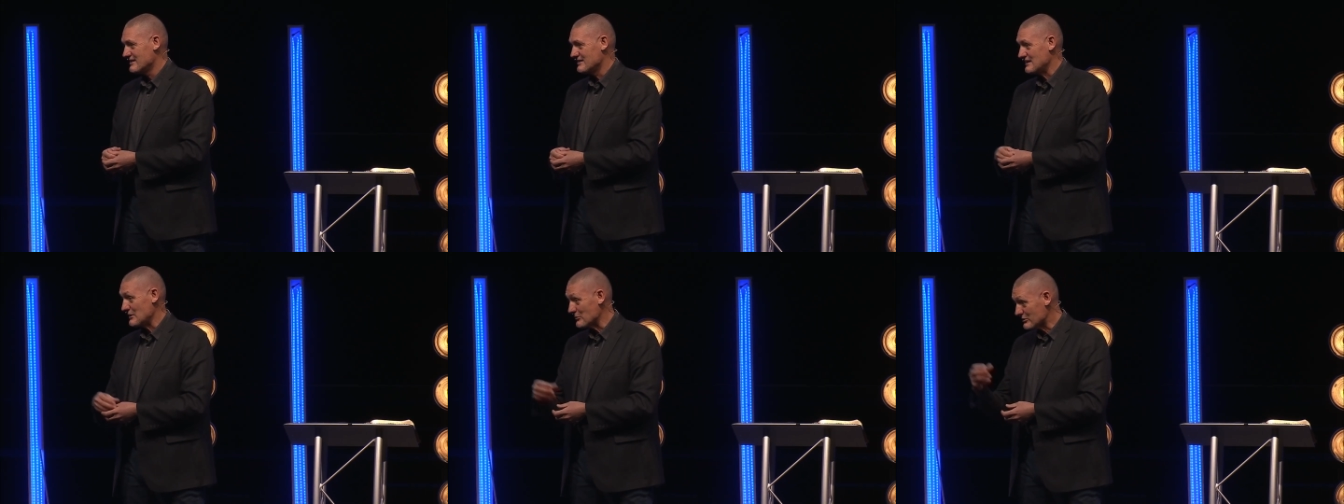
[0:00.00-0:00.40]

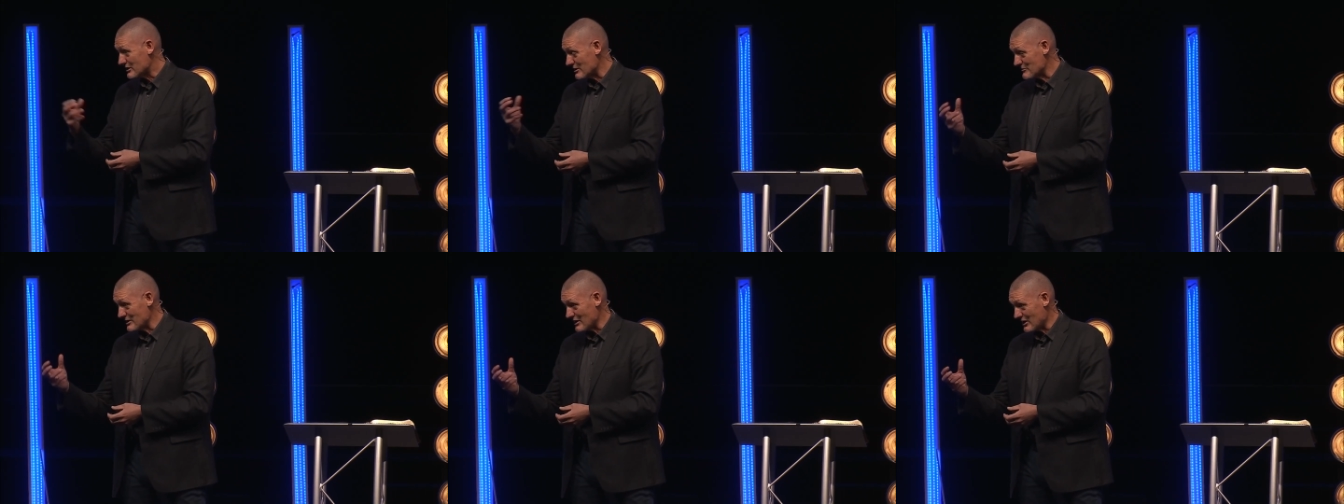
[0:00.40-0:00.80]
Then will
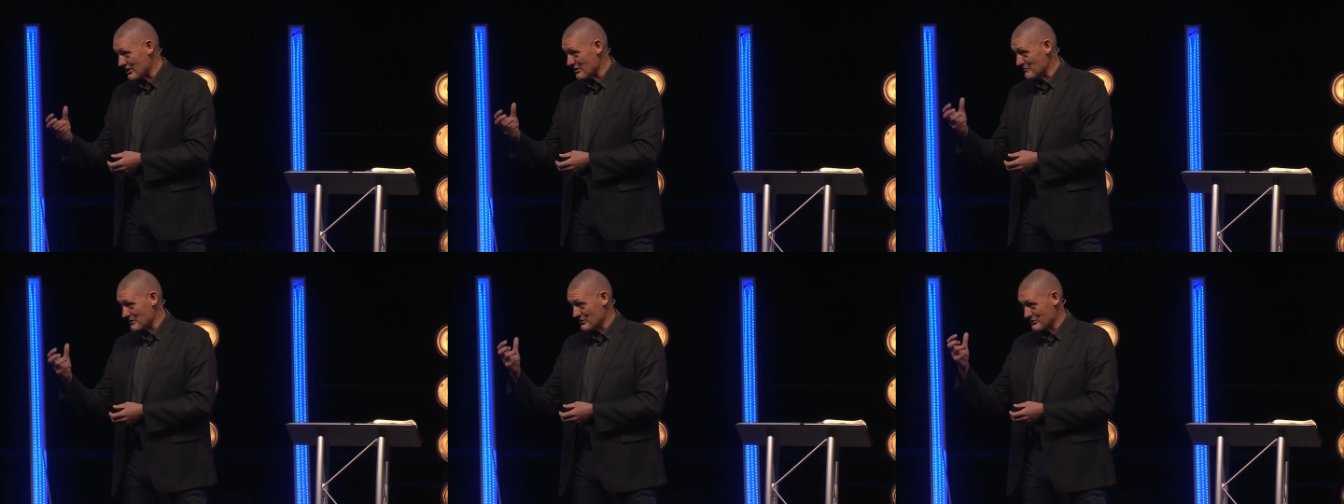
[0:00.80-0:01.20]
come the
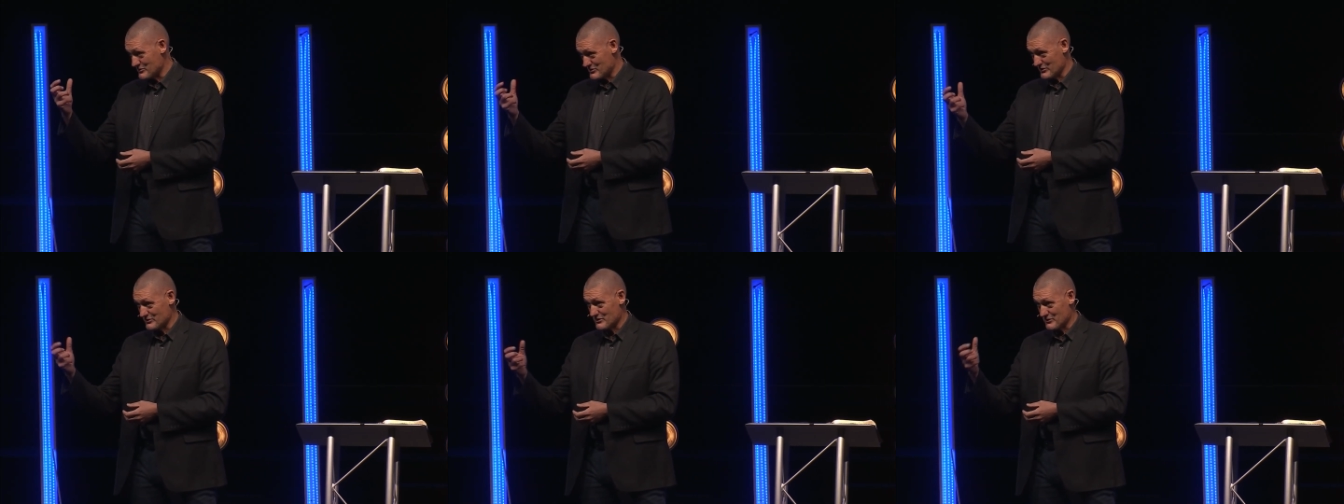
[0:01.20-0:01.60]
Army who
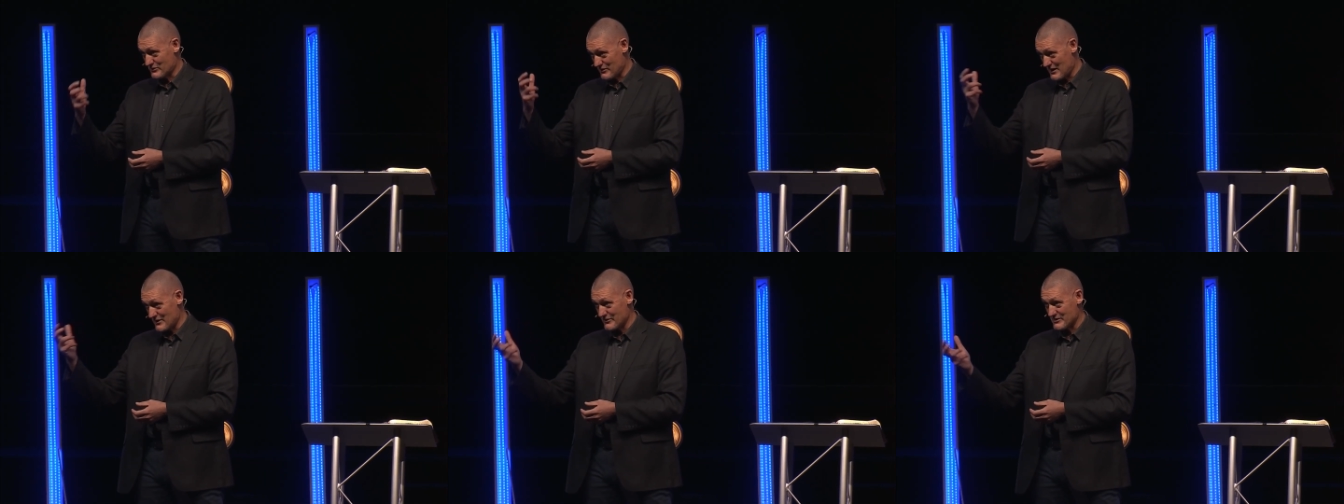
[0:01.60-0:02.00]
took their
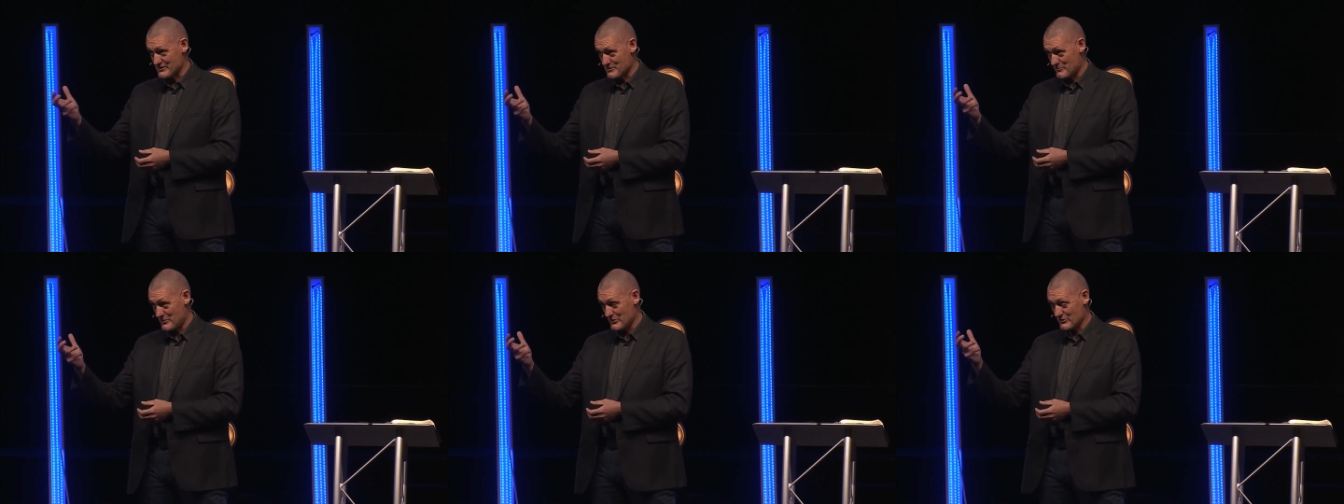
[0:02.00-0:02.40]
ground and
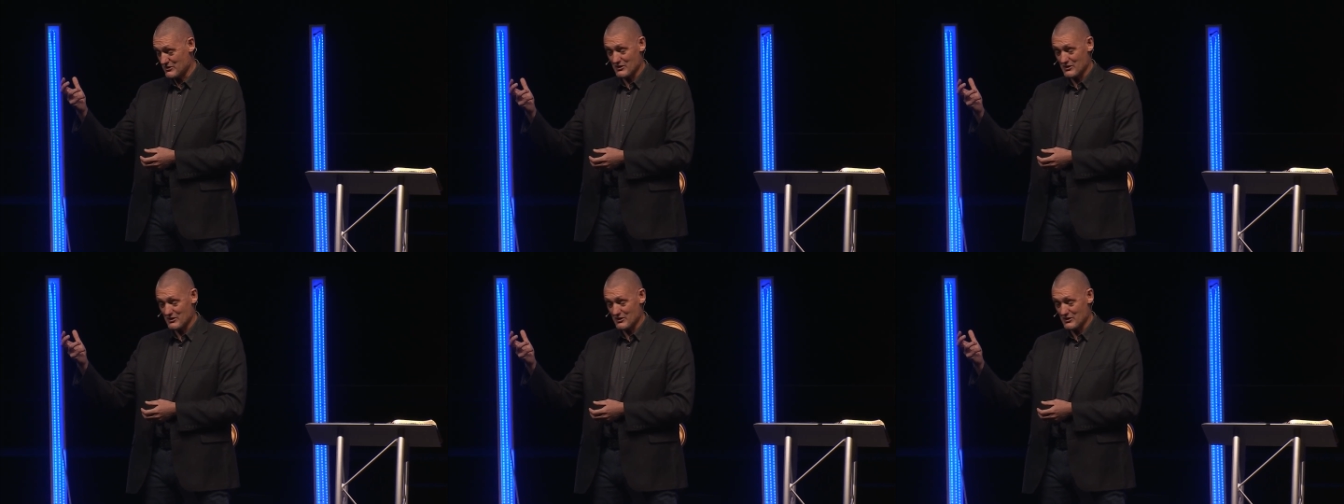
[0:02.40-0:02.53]
spilt